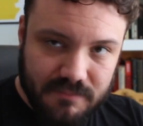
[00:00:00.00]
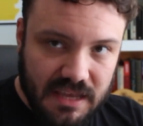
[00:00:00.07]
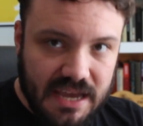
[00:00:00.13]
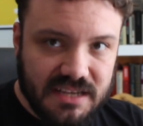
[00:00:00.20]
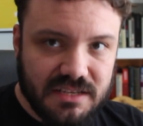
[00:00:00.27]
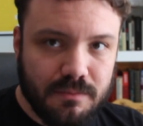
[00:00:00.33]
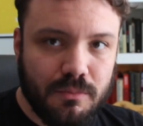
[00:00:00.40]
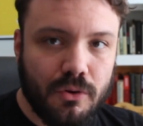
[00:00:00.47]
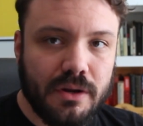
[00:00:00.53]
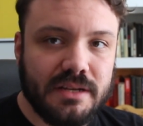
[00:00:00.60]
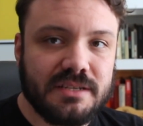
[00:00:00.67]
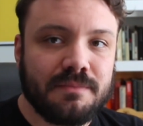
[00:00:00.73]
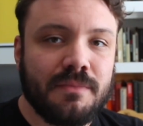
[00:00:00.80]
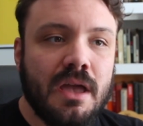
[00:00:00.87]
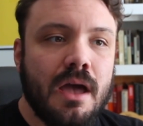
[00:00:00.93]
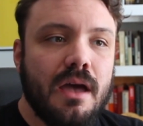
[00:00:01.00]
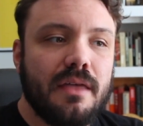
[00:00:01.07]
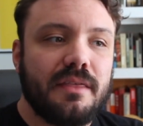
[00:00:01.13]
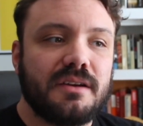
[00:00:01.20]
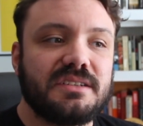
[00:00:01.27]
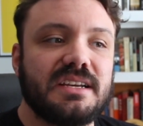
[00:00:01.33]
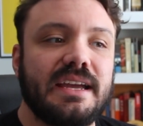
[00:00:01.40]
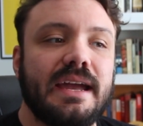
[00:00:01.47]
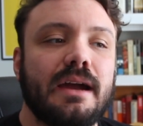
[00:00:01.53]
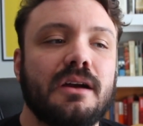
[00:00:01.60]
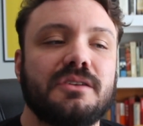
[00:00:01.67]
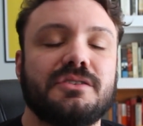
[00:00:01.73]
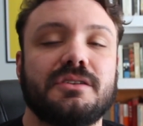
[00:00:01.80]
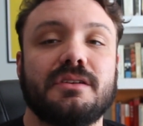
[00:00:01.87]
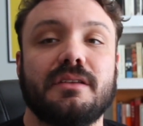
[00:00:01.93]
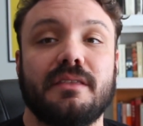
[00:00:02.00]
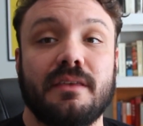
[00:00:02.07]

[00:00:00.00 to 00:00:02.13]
Case in point, there's a character